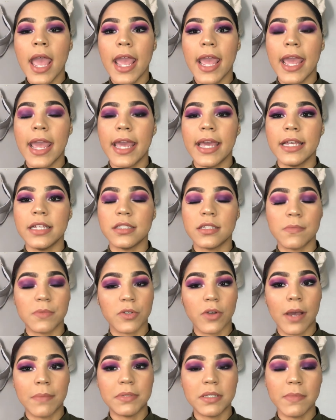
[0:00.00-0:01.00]
and
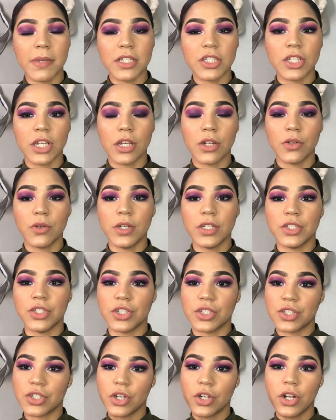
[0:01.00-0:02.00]
subscribe to my channel and
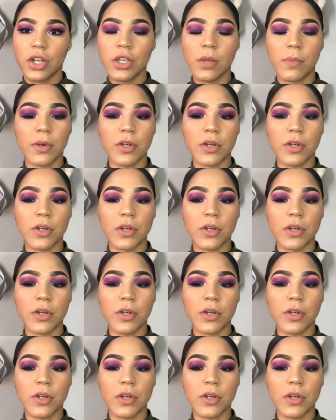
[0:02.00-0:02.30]
just turn on your